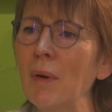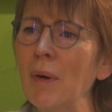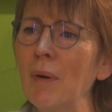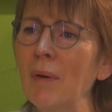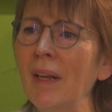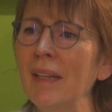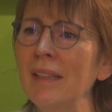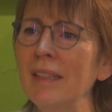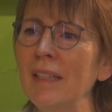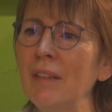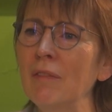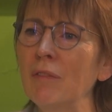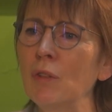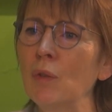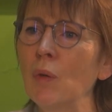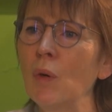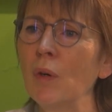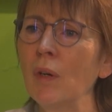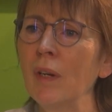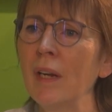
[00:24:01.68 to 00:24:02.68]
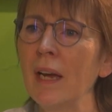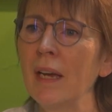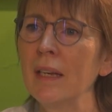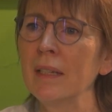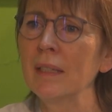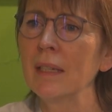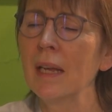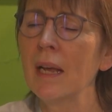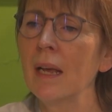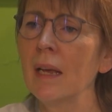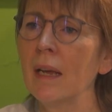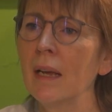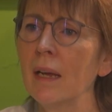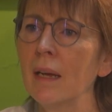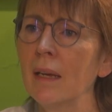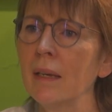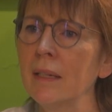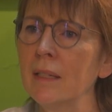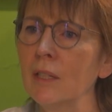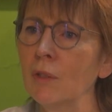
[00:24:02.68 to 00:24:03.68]
prerogative to organize
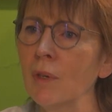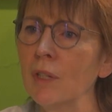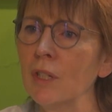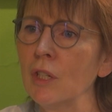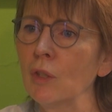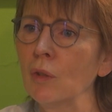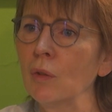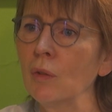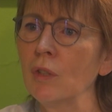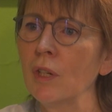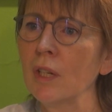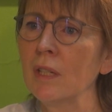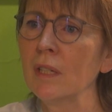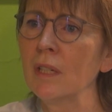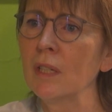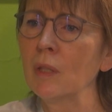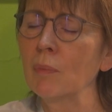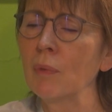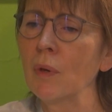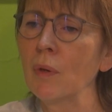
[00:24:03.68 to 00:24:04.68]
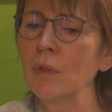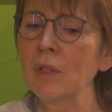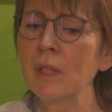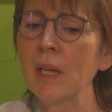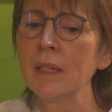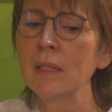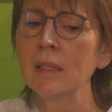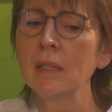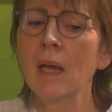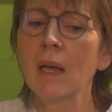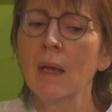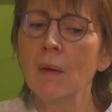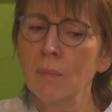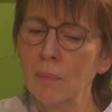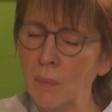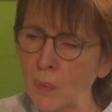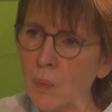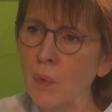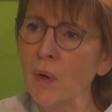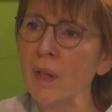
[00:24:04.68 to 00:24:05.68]
its transitional justice process
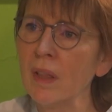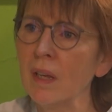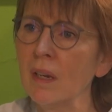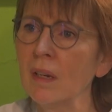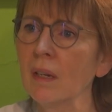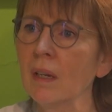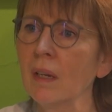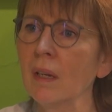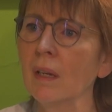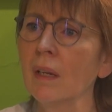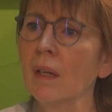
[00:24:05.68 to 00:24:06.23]
within